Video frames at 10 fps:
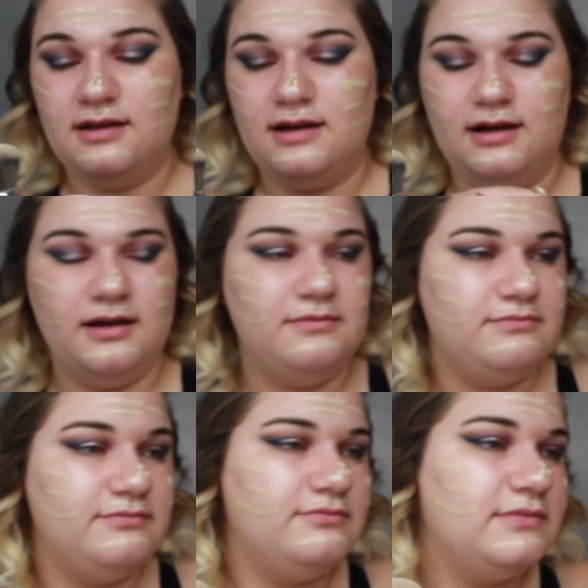
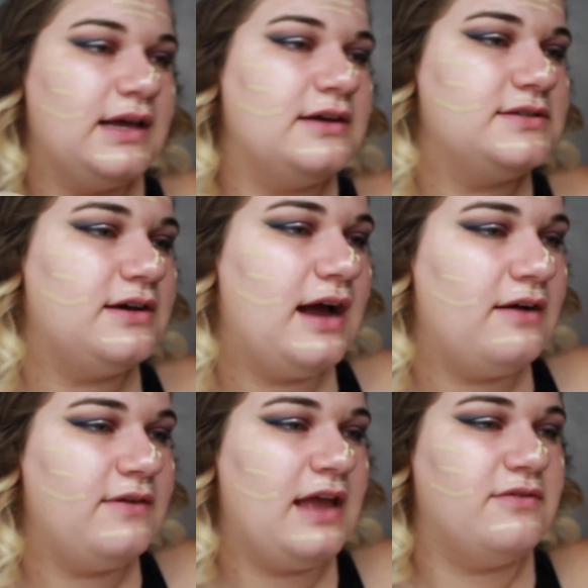I also
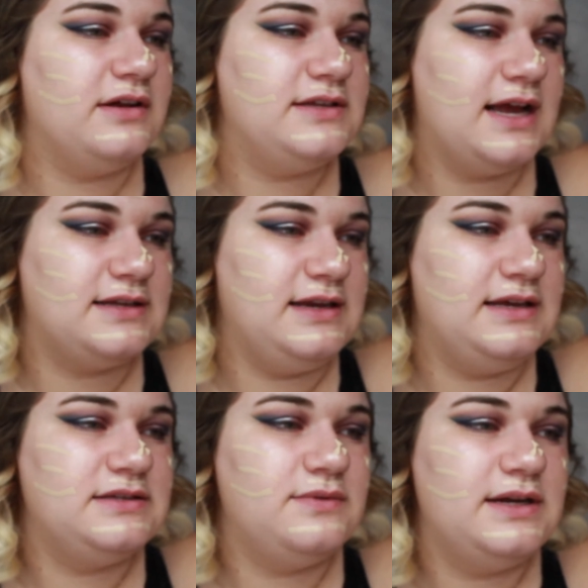have a Real
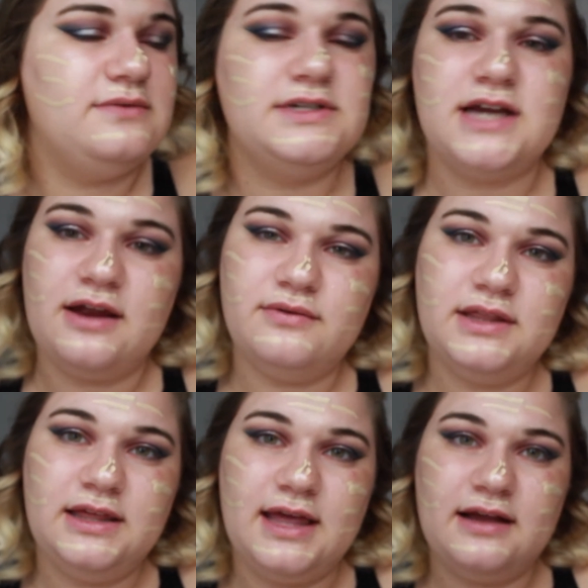Techniques one, which I
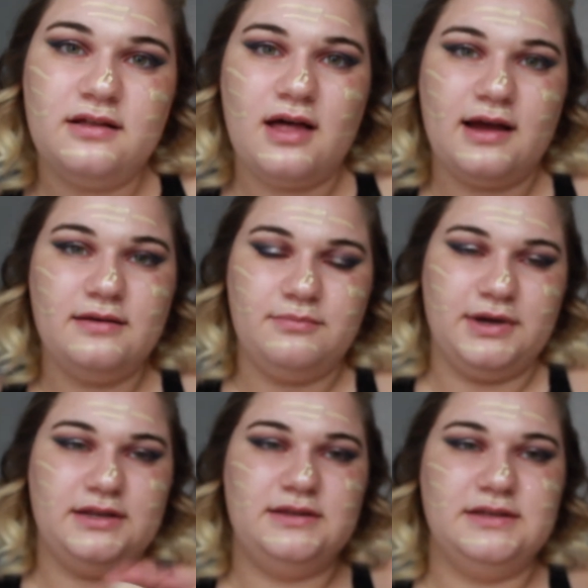really like a lot,
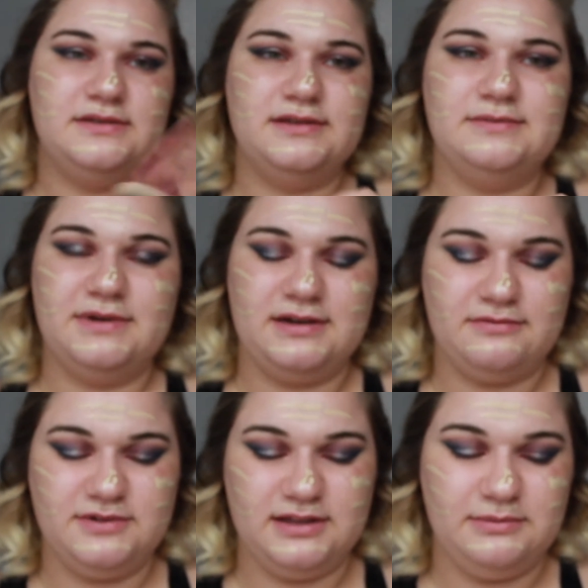but this is
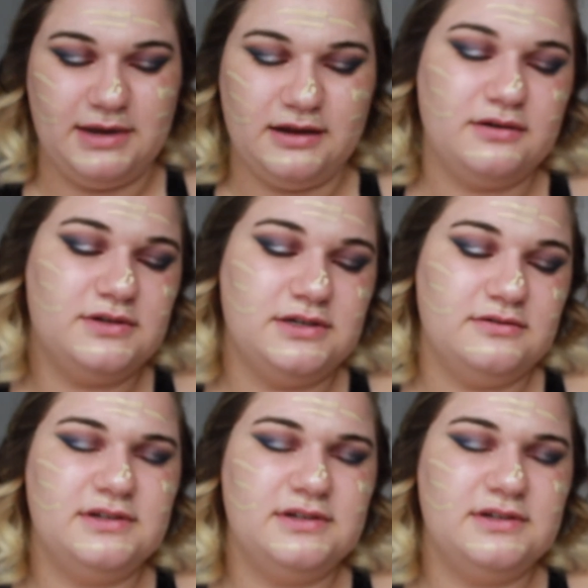definitely my go-to.